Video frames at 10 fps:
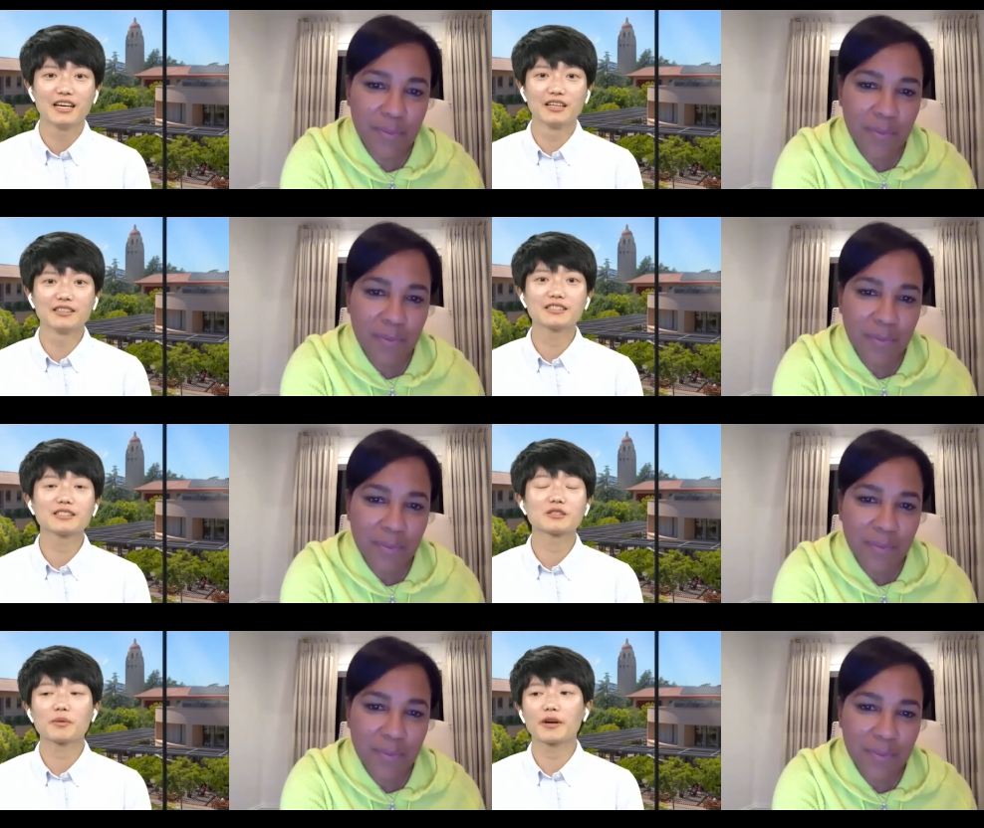Speaker 1: And it's
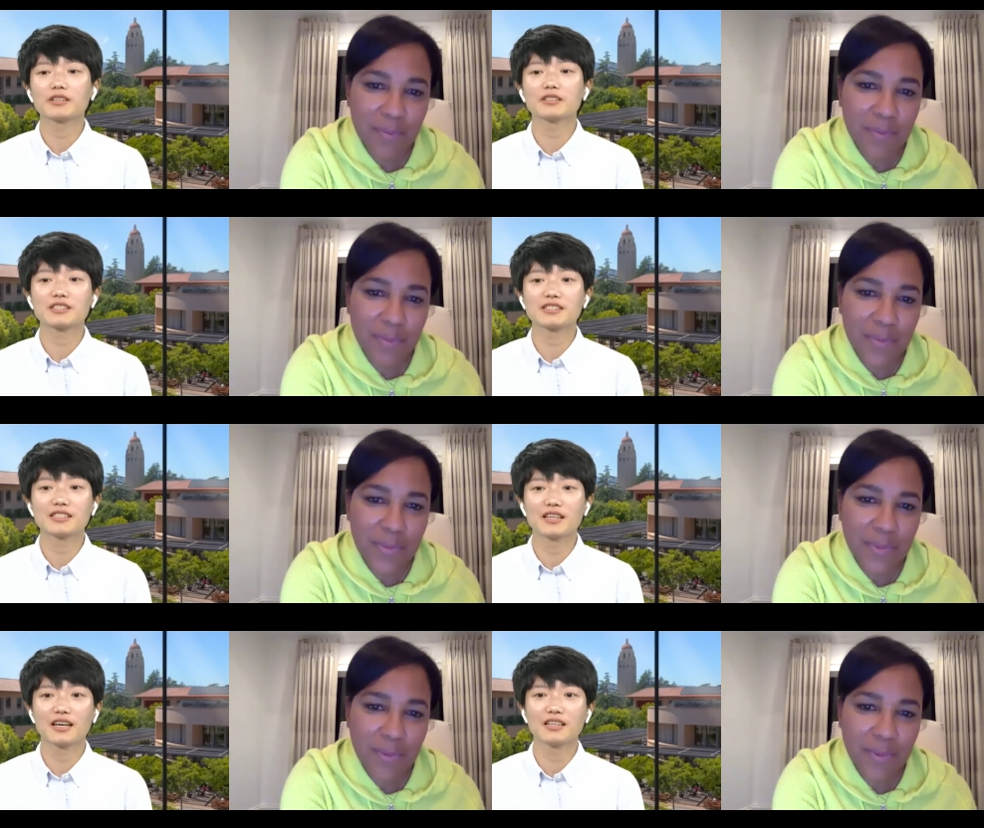inspiring to see
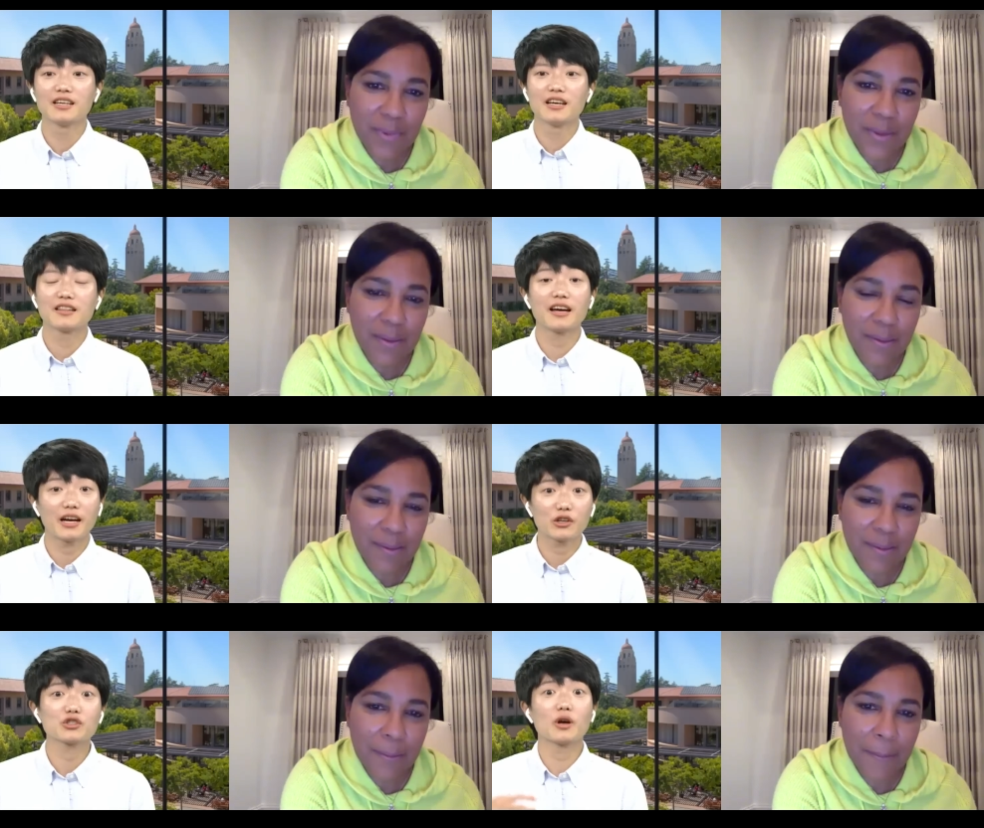that that
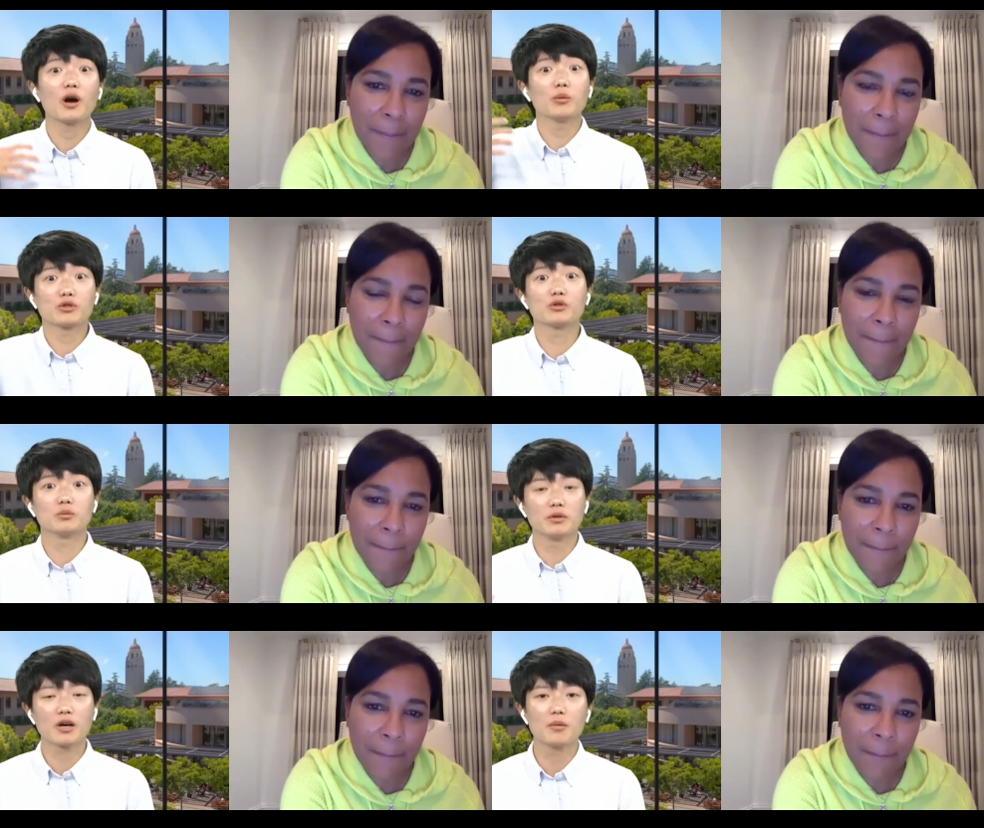actually helps you
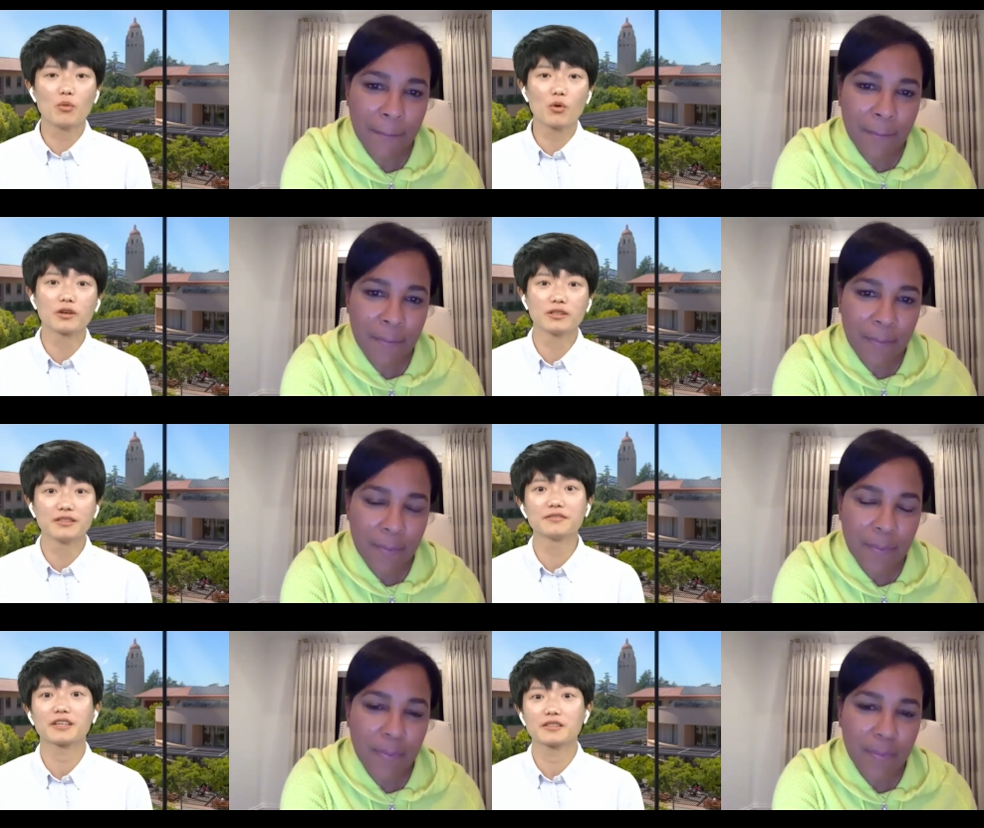become more
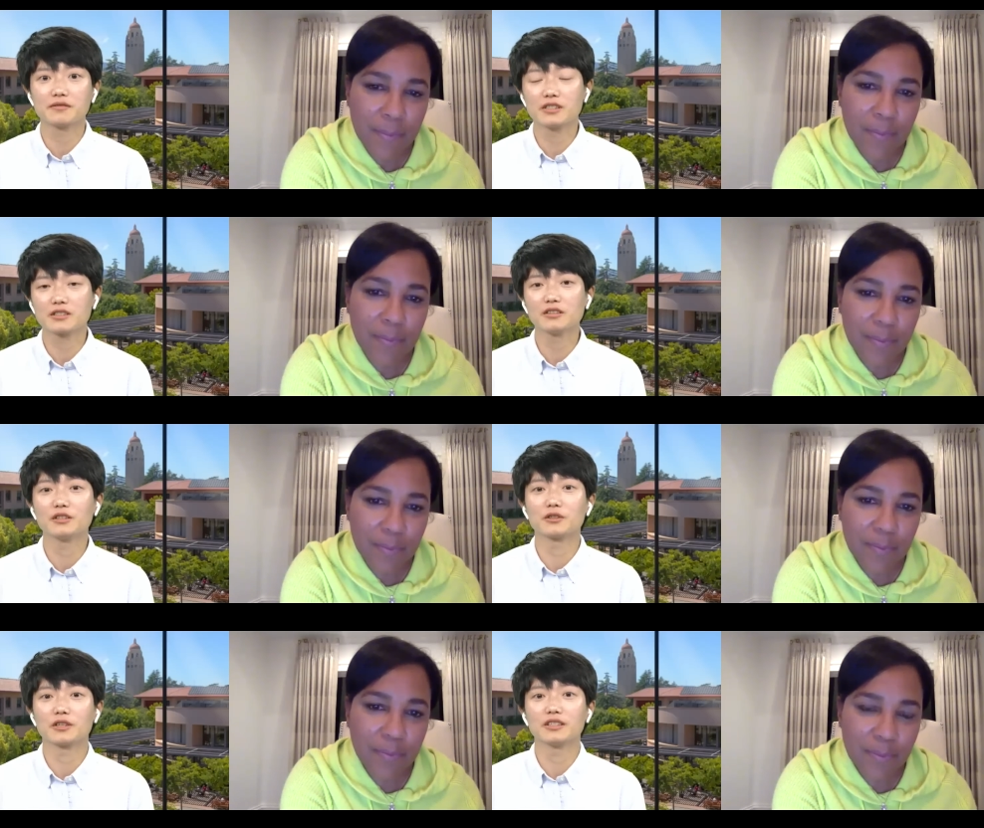effective as a
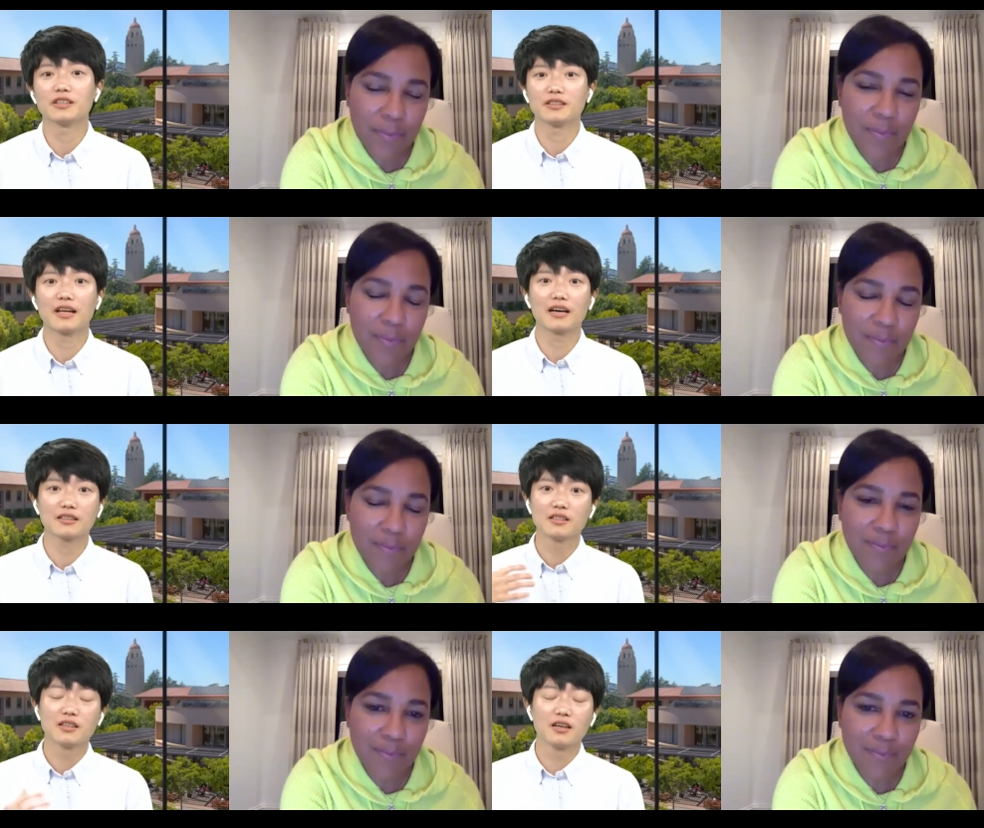leader and, and not
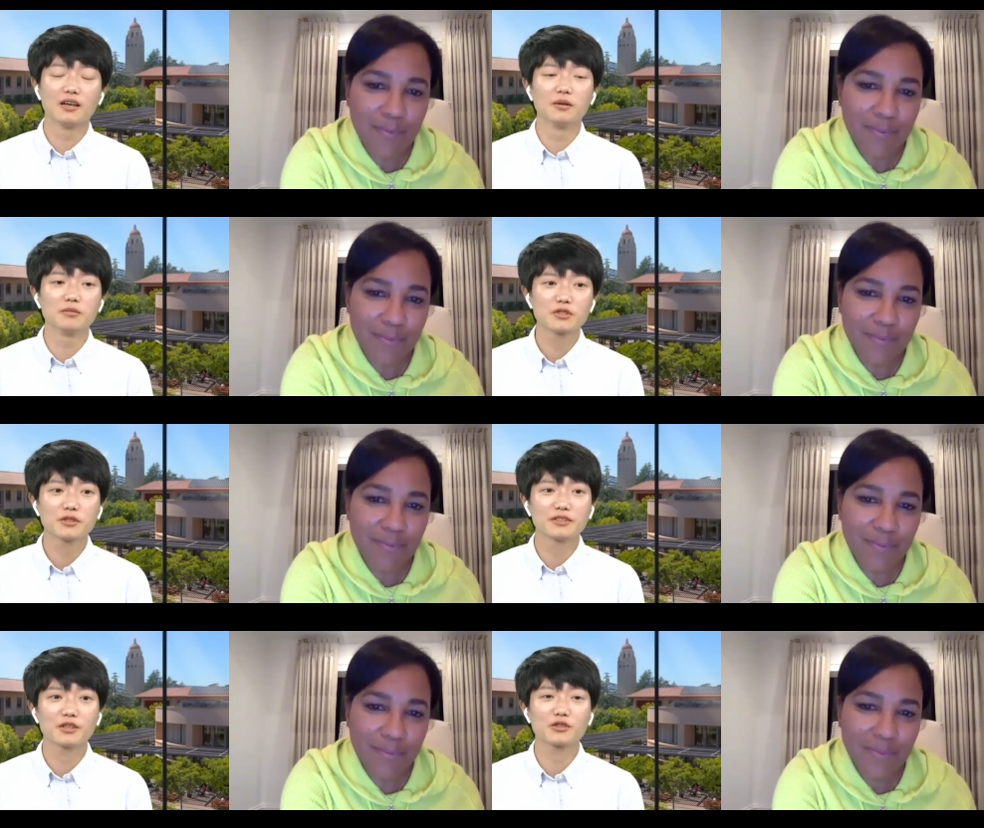um, to
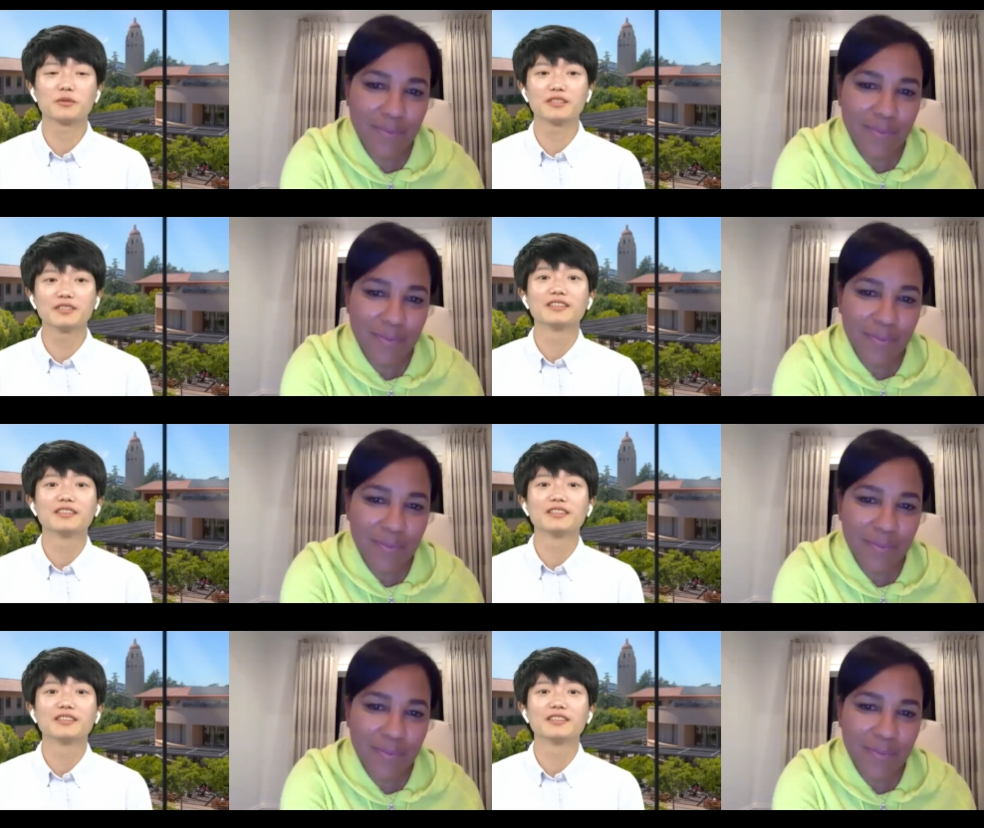your detriment.